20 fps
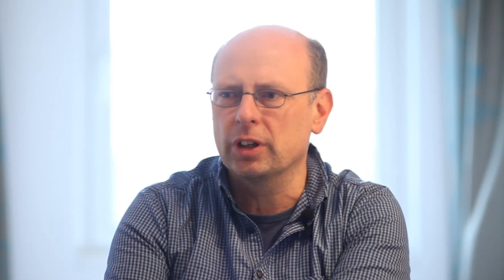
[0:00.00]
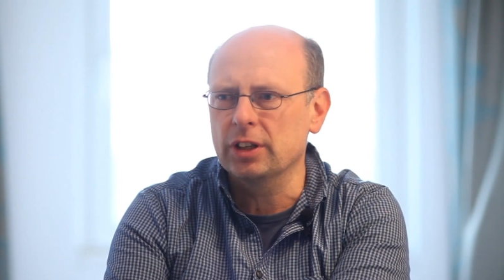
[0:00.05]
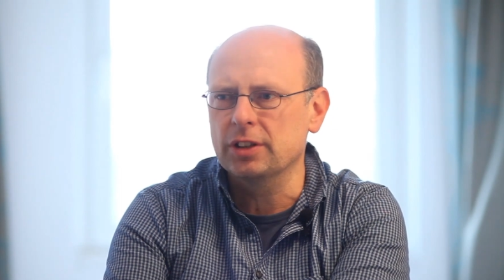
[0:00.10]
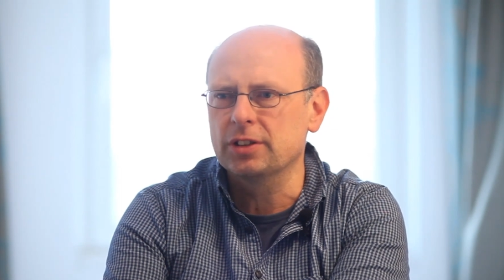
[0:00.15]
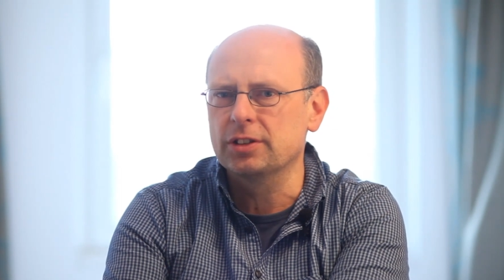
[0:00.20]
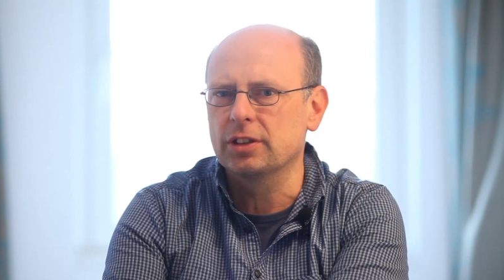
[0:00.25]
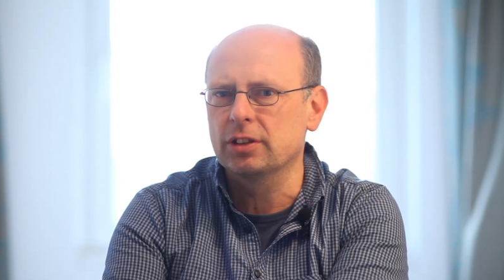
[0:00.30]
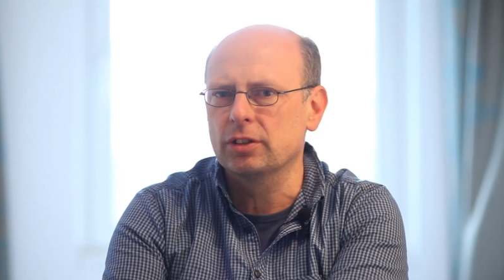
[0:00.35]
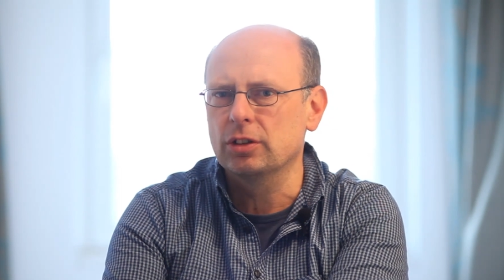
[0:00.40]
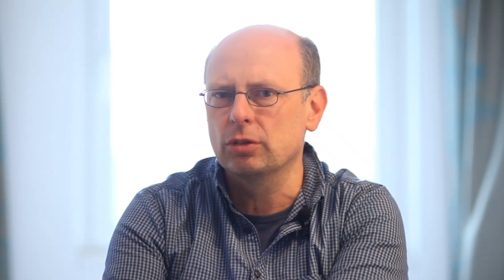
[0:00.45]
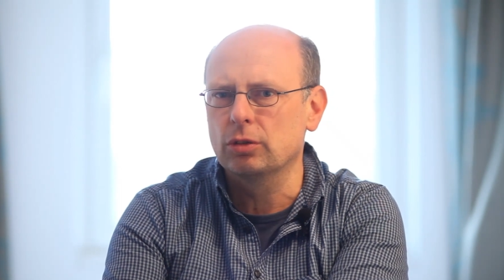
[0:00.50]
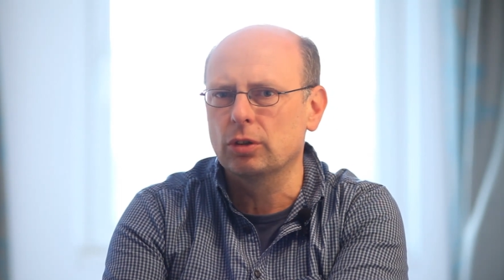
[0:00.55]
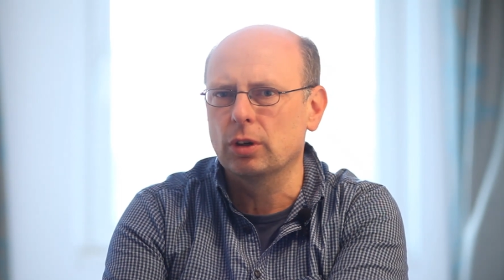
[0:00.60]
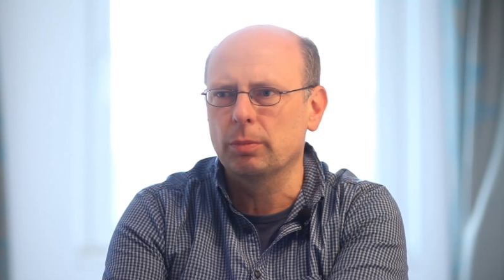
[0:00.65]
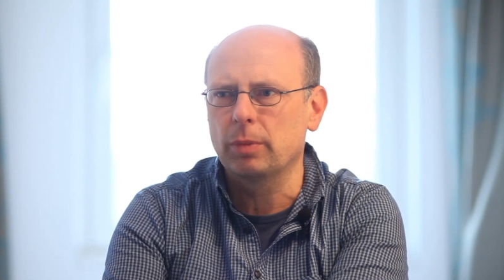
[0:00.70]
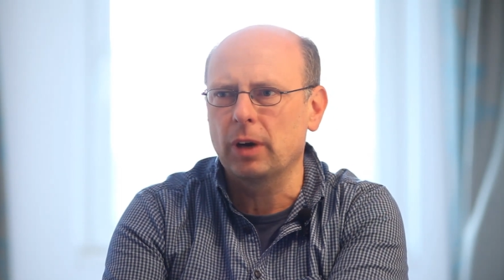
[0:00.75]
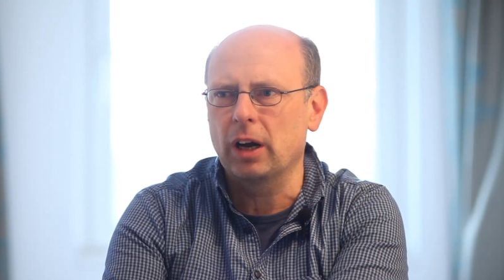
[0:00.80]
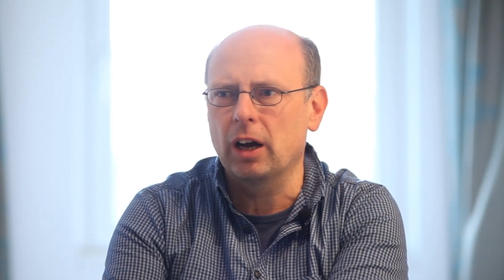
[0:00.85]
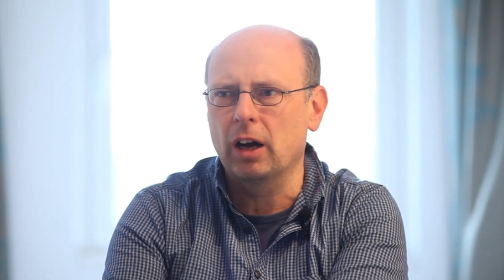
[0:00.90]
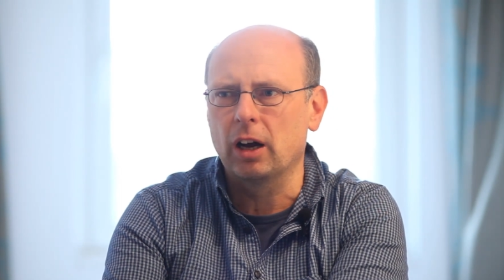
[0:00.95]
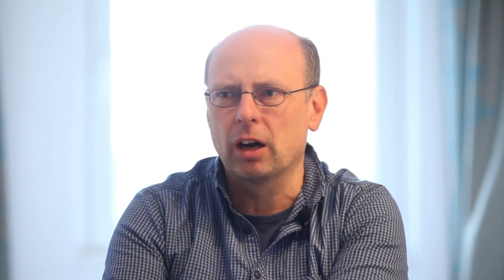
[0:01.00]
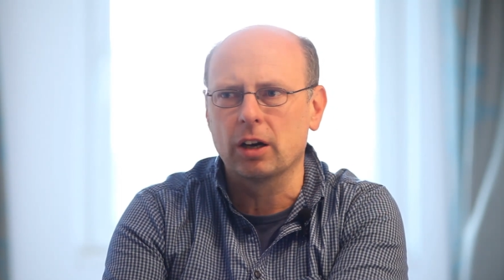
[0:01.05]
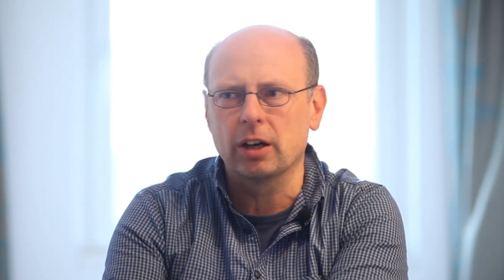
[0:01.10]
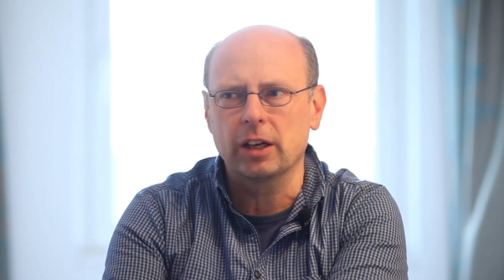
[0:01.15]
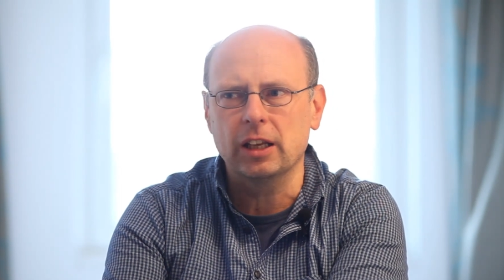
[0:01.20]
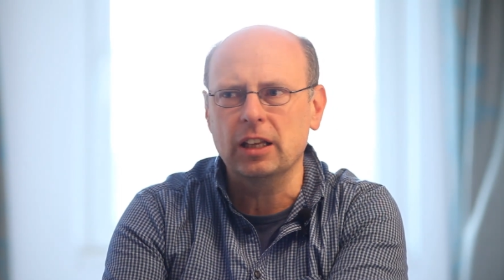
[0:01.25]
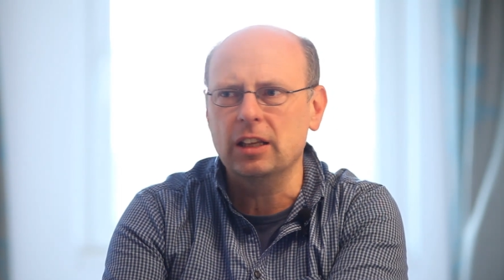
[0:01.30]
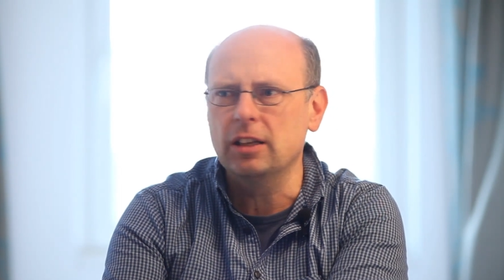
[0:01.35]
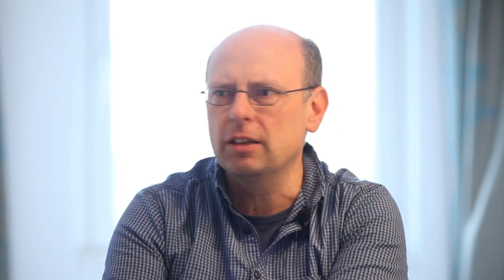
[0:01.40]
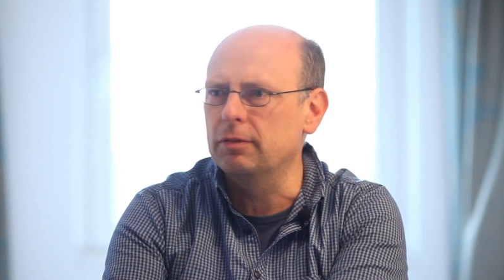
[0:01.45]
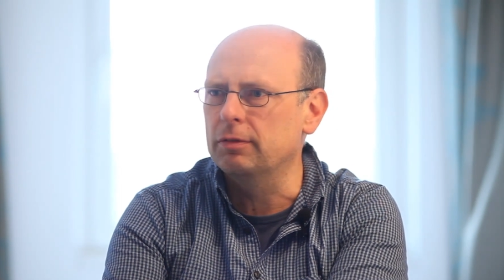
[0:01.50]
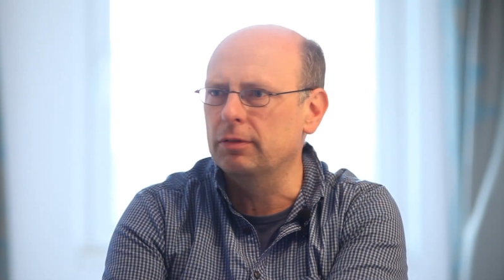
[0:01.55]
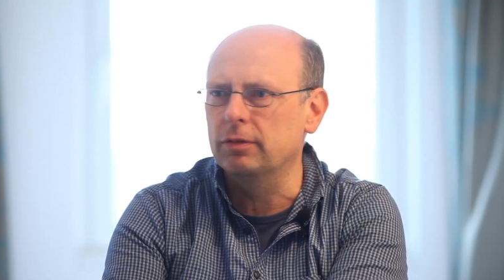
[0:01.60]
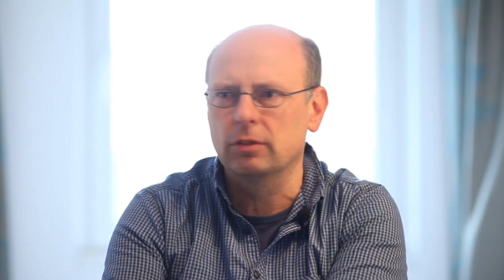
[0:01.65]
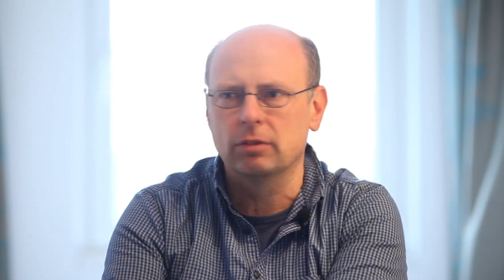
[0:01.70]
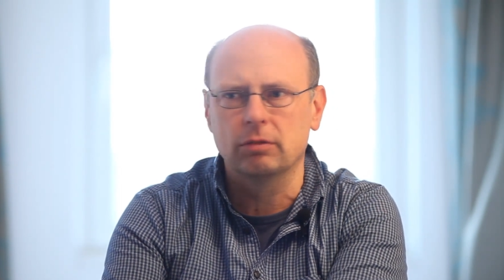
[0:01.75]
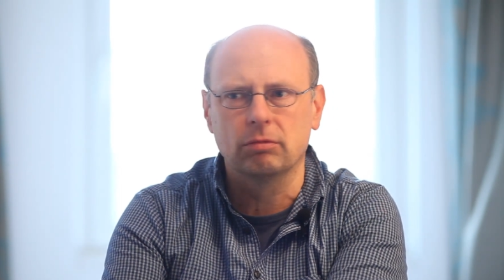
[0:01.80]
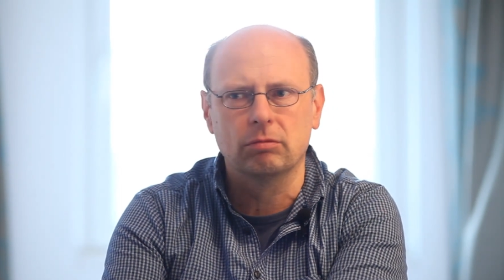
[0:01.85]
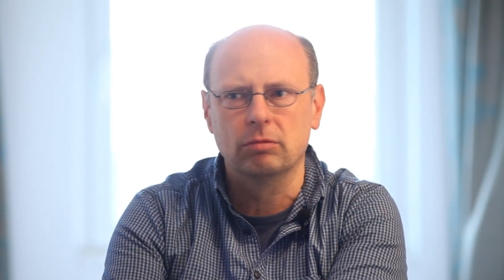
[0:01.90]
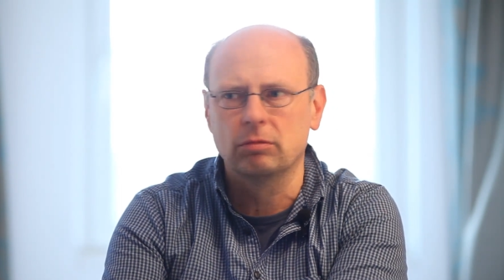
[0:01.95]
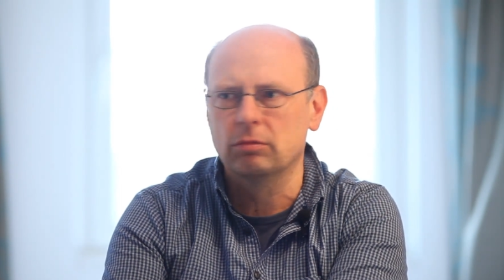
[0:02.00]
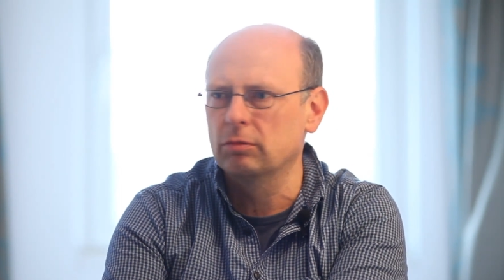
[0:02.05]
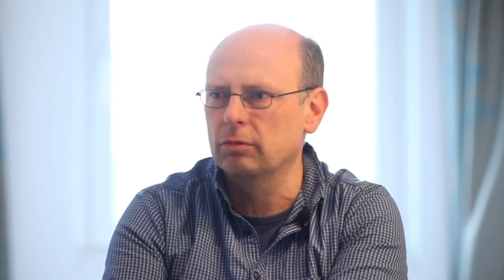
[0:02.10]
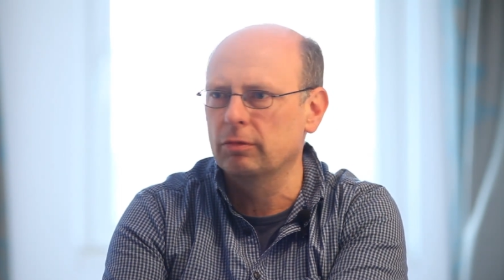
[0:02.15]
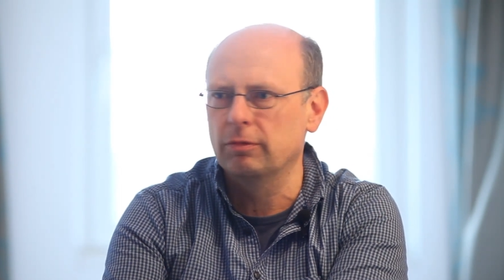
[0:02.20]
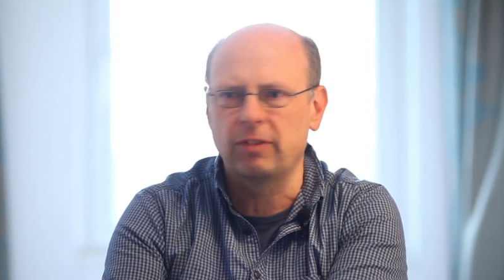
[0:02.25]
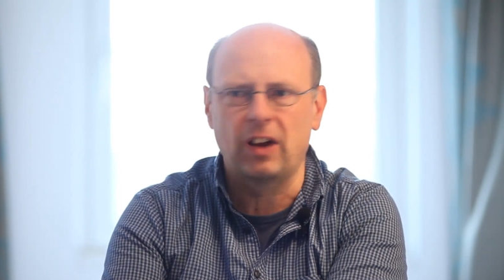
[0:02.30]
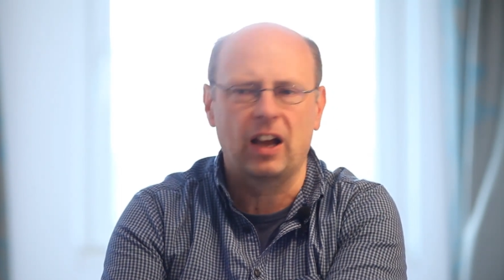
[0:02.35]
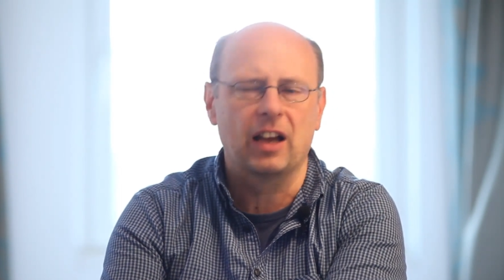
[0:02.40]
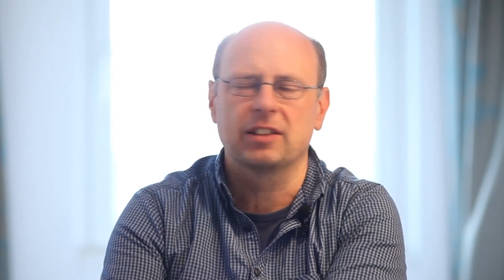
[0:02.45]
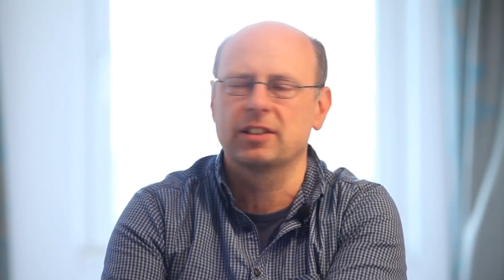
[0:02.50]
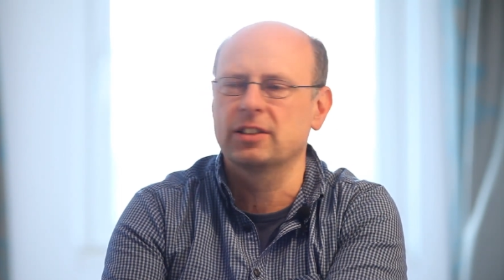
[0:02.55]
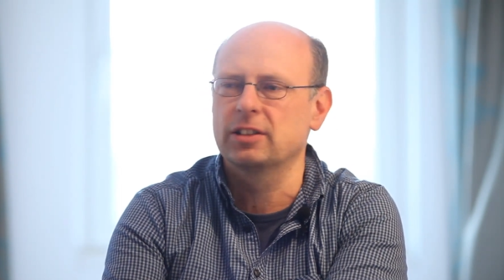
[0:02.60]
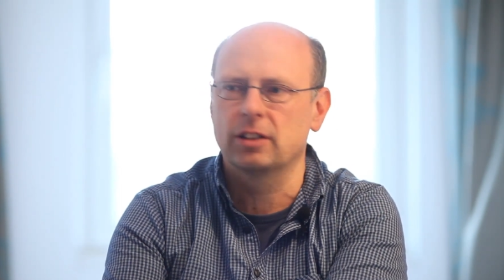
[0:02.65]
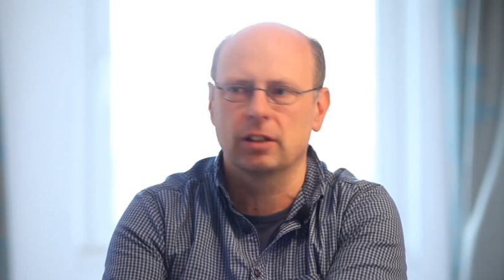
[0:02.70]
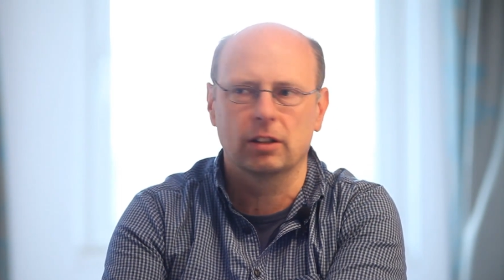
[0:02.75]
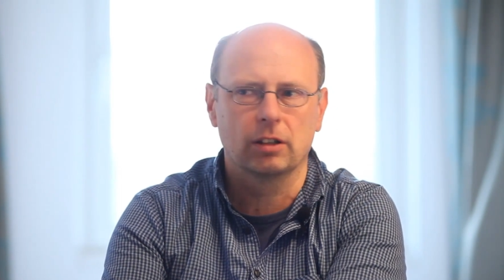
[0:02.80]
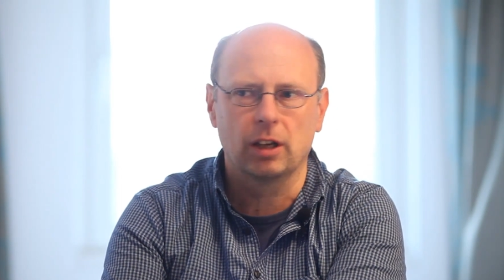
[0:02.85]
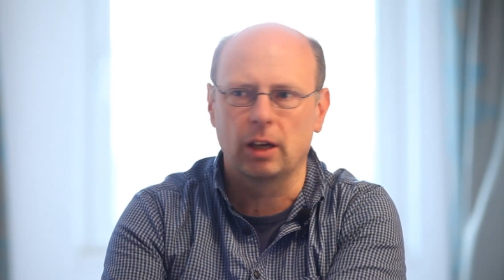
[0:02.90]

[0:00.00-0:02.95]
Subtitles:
Eastern Europe are even faster.